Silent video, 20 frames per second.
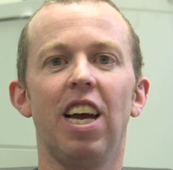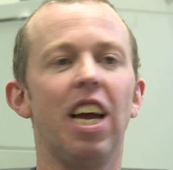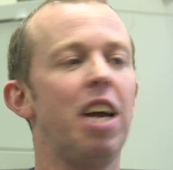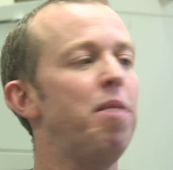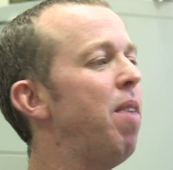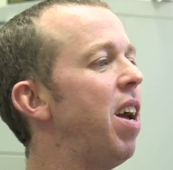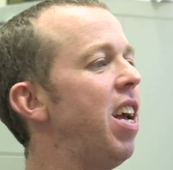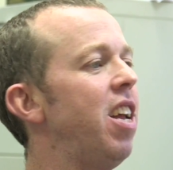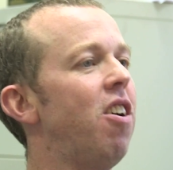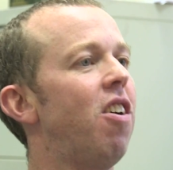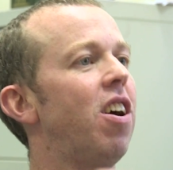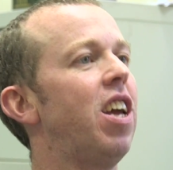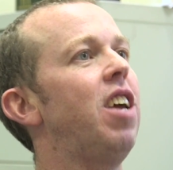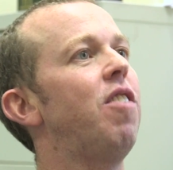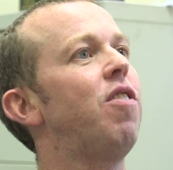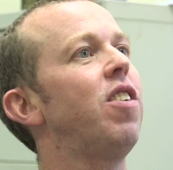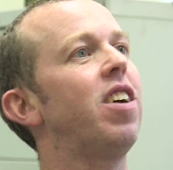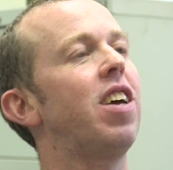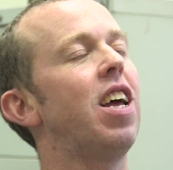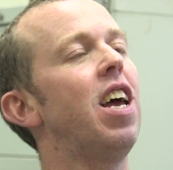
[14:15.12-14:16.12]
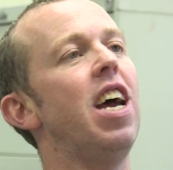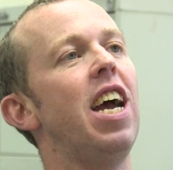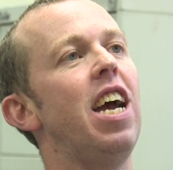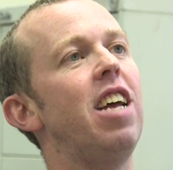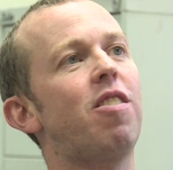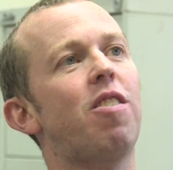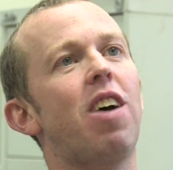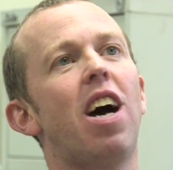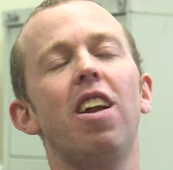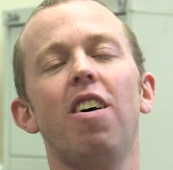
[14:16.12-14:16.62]
It may not even,
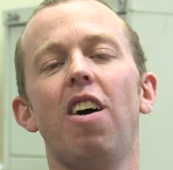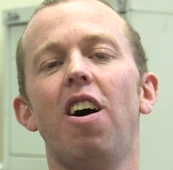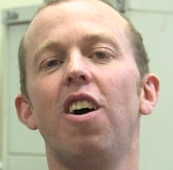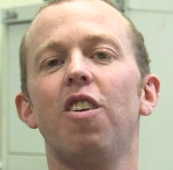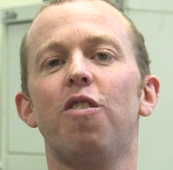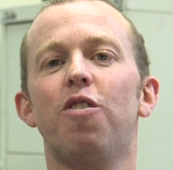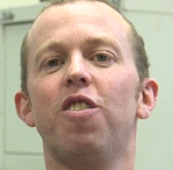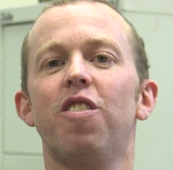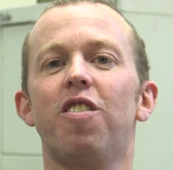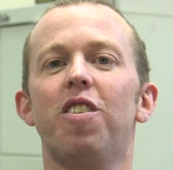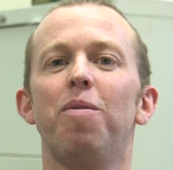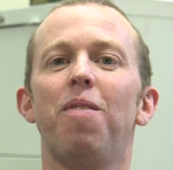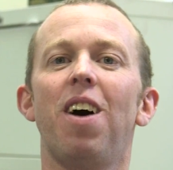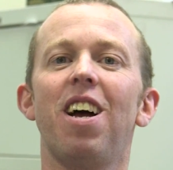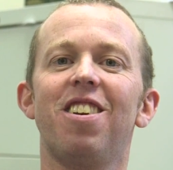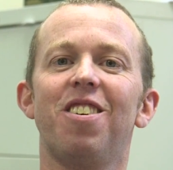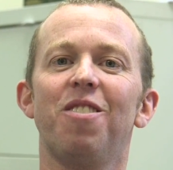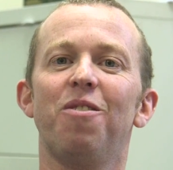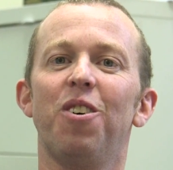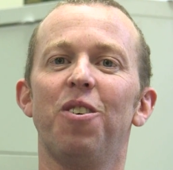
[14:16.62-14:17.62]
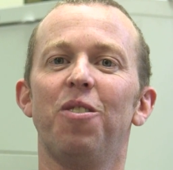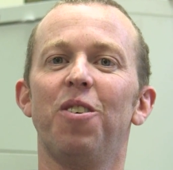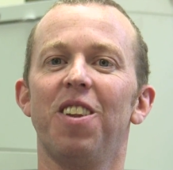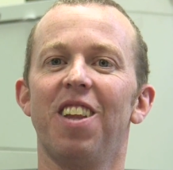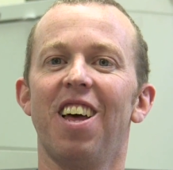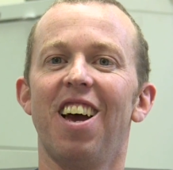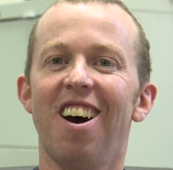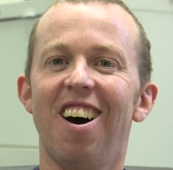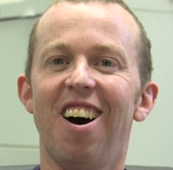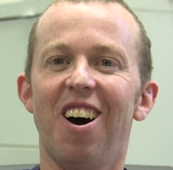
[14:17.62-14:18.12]
it's kind of hard for us to imagine
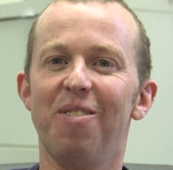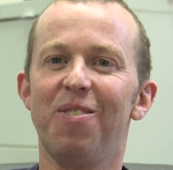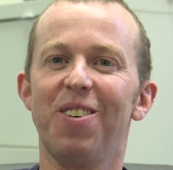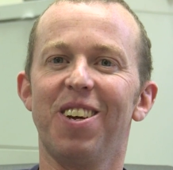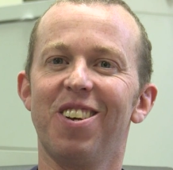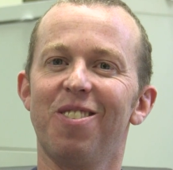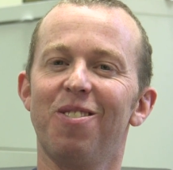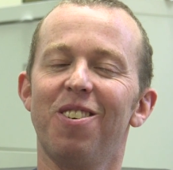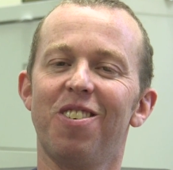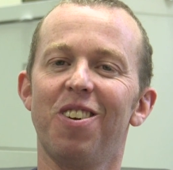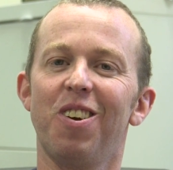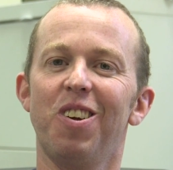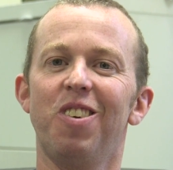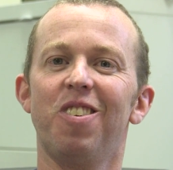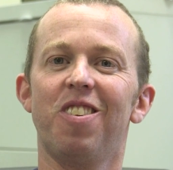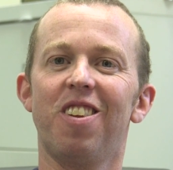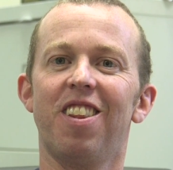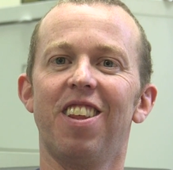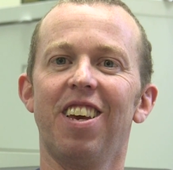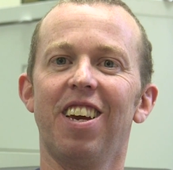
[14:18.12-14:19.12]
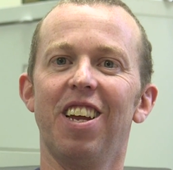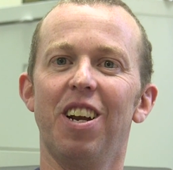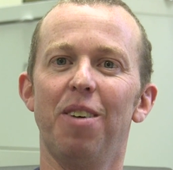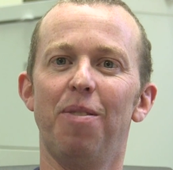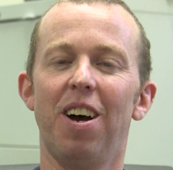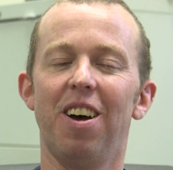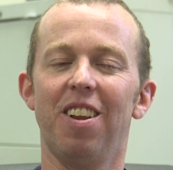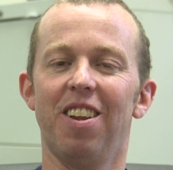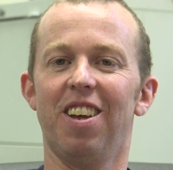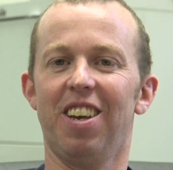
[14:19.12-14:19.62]
what they are because we're so used to thinking
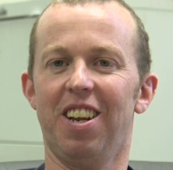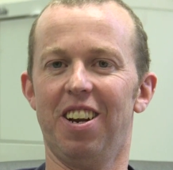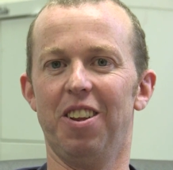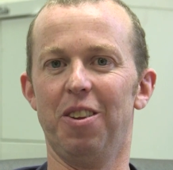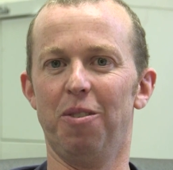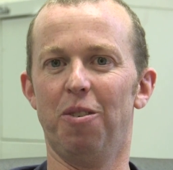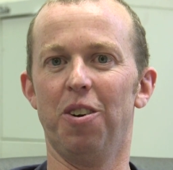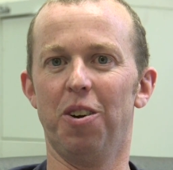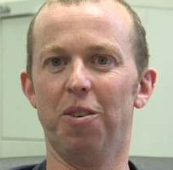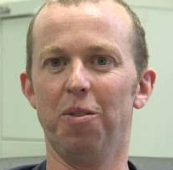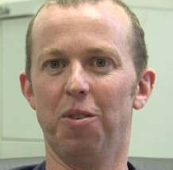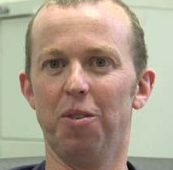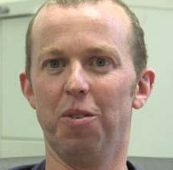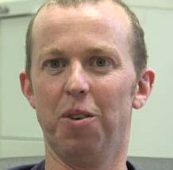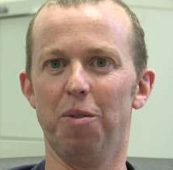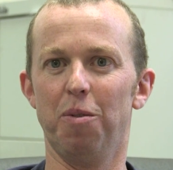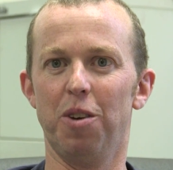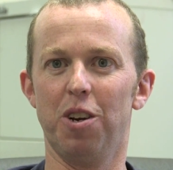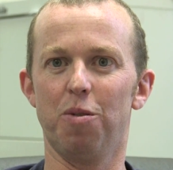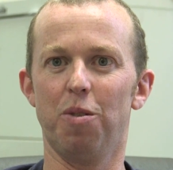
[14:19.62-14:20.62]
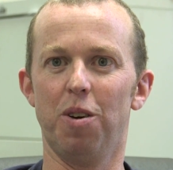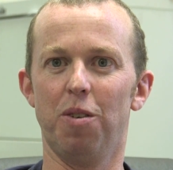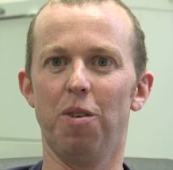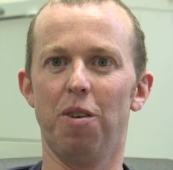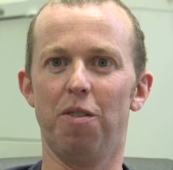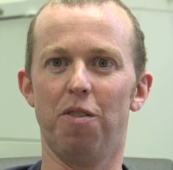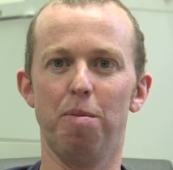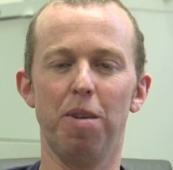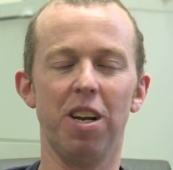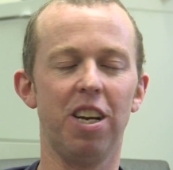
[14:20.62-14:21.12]
about, the one in which
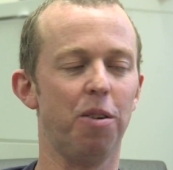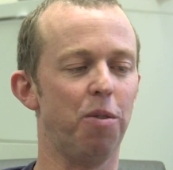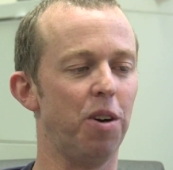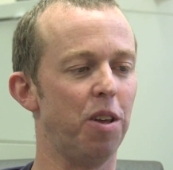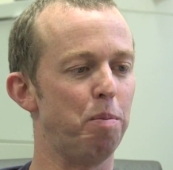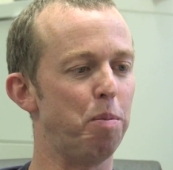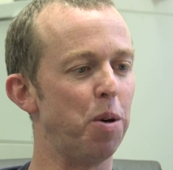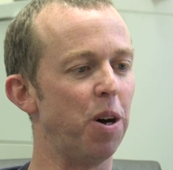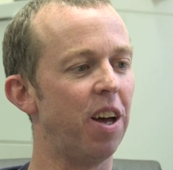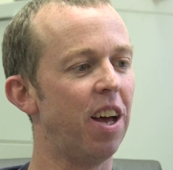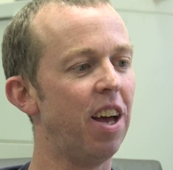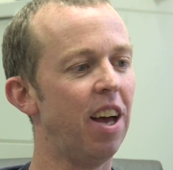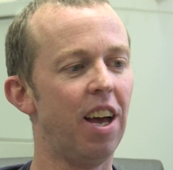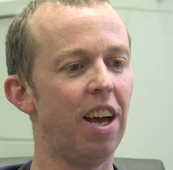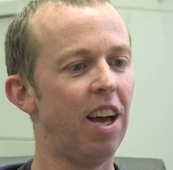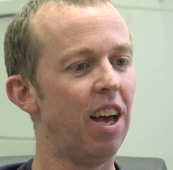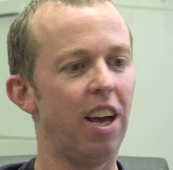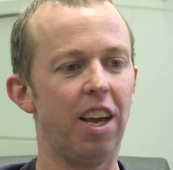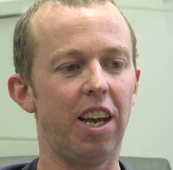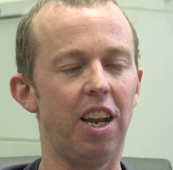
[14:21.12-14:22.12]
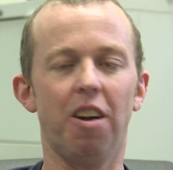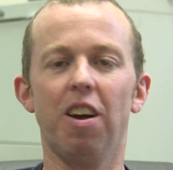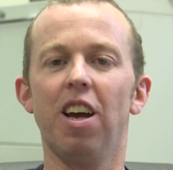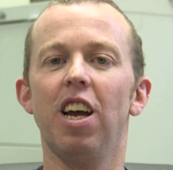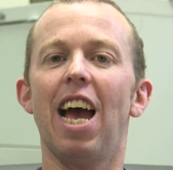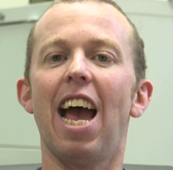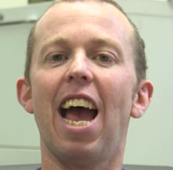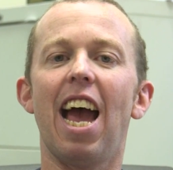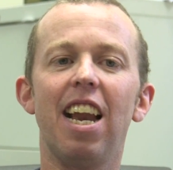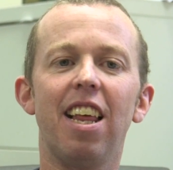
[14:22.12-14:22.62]
we're familiar with. But,
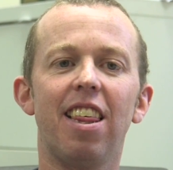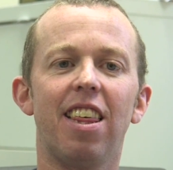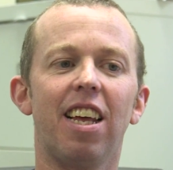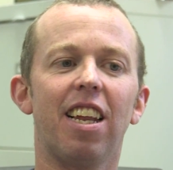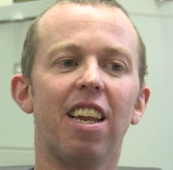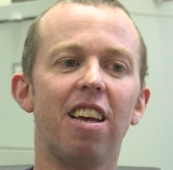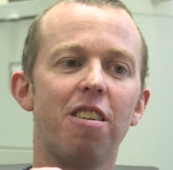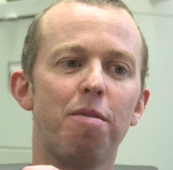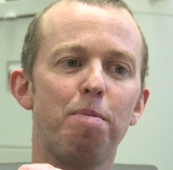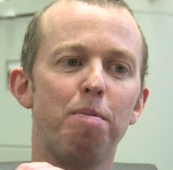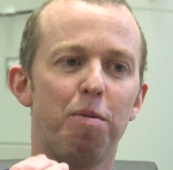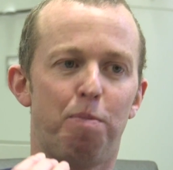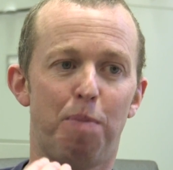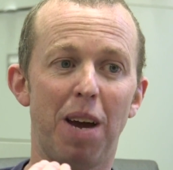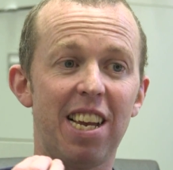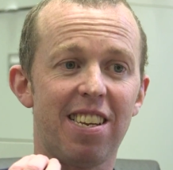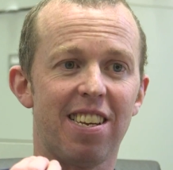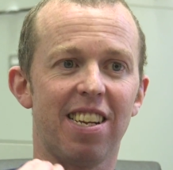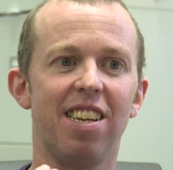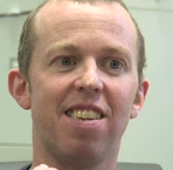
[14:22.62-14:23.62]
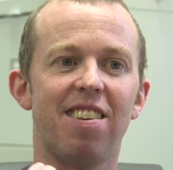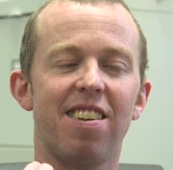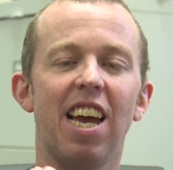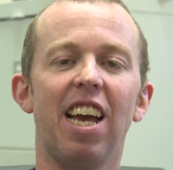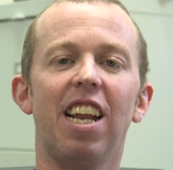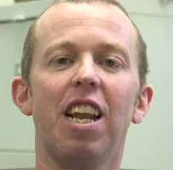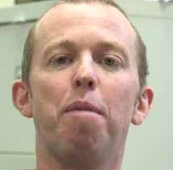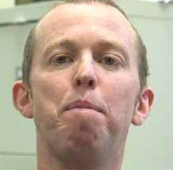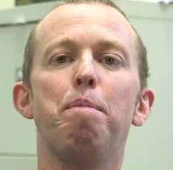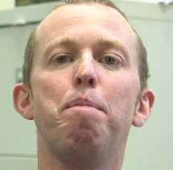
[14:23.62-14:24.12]
anything that is, basically it's
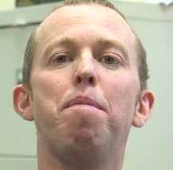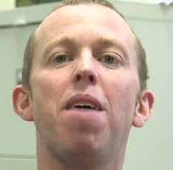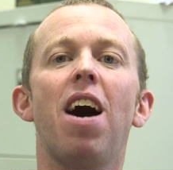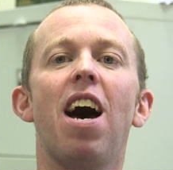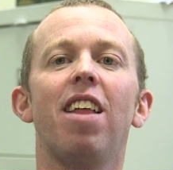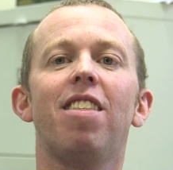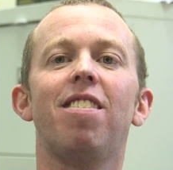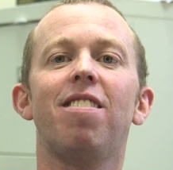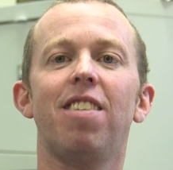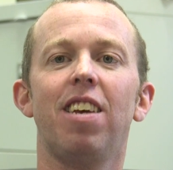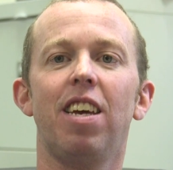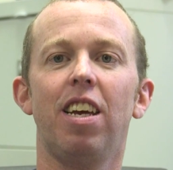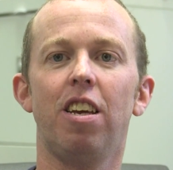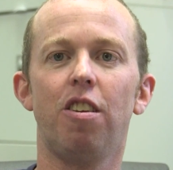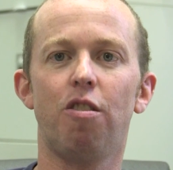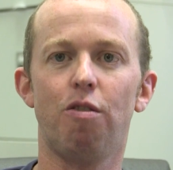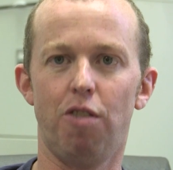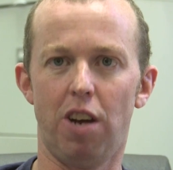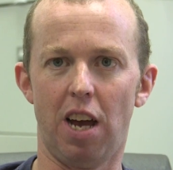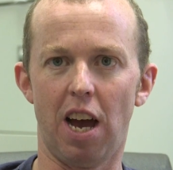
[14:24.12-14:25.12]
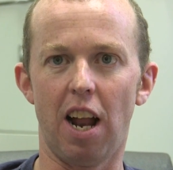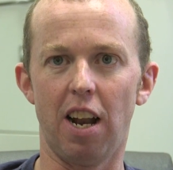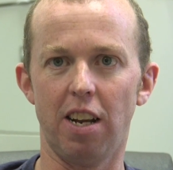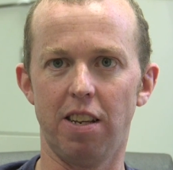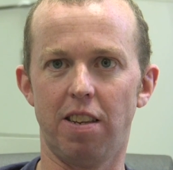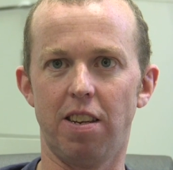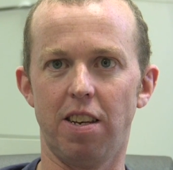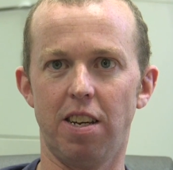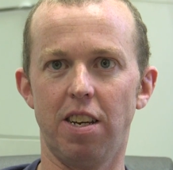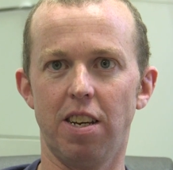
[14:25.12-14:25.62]
saying that maths is
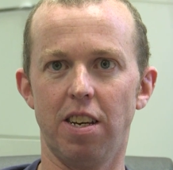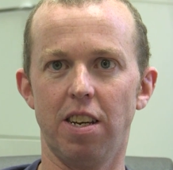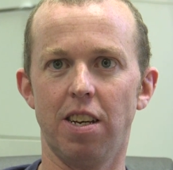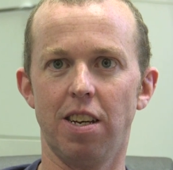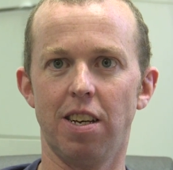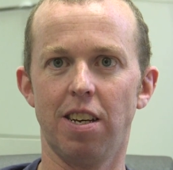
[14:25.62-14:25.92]
reality.